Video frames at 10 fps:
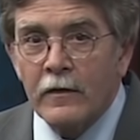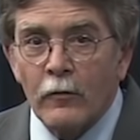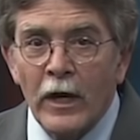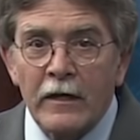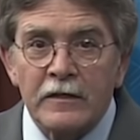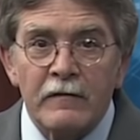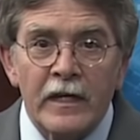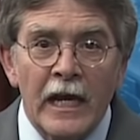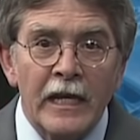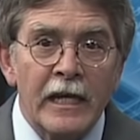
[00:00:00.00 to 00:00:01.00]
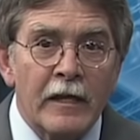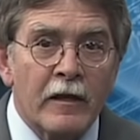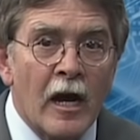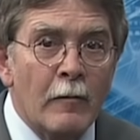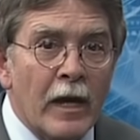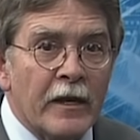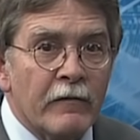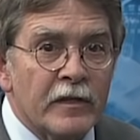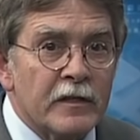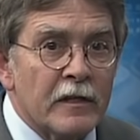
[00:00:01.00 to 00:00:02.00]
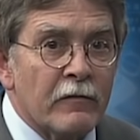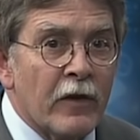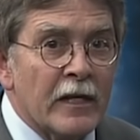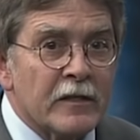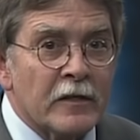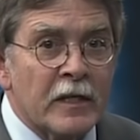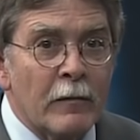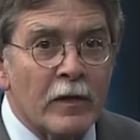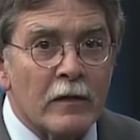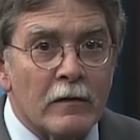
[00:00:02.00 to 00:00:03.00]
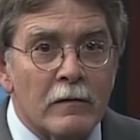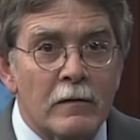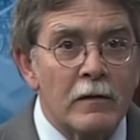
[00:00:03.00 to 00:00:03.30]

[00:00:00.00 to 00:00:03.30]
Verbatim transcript: The records of the 88th Combat Division in France are typical.